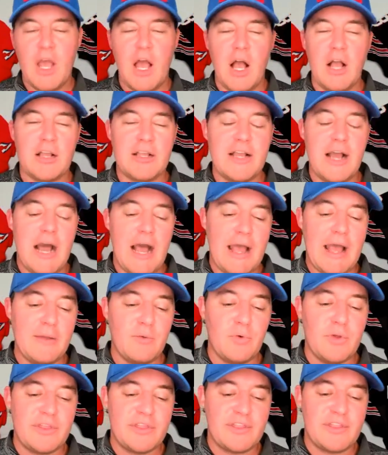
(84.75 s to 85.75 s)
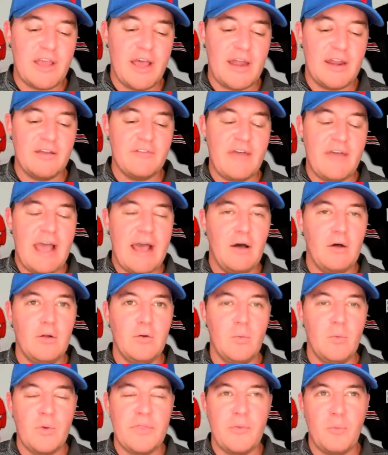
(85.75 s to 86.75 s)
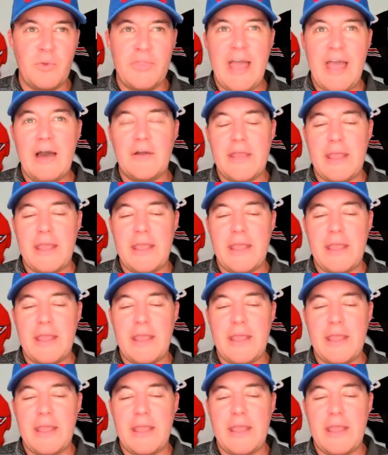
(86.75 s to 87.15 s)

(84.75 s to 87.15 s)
a guy with kind of without